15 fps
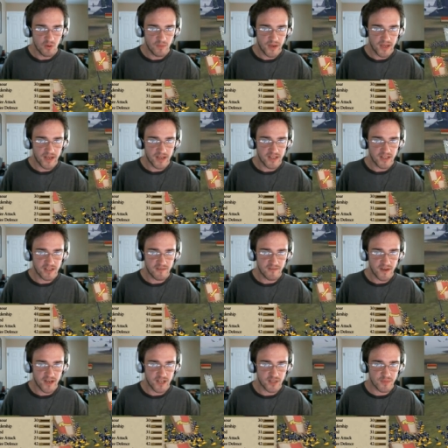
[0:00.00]
We'll be at a
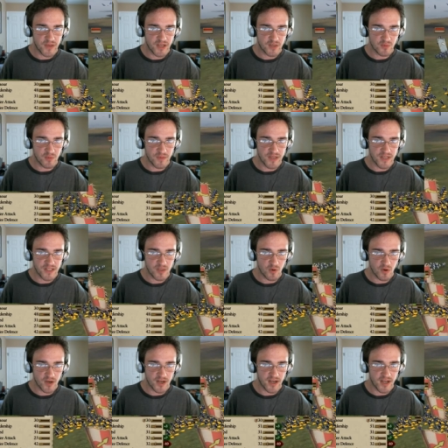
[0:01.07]
disadvantage because we'll be
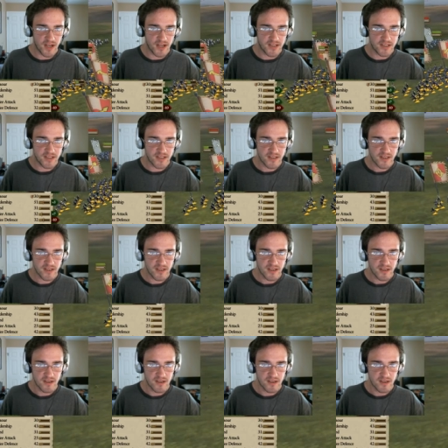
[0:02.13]
disorganized.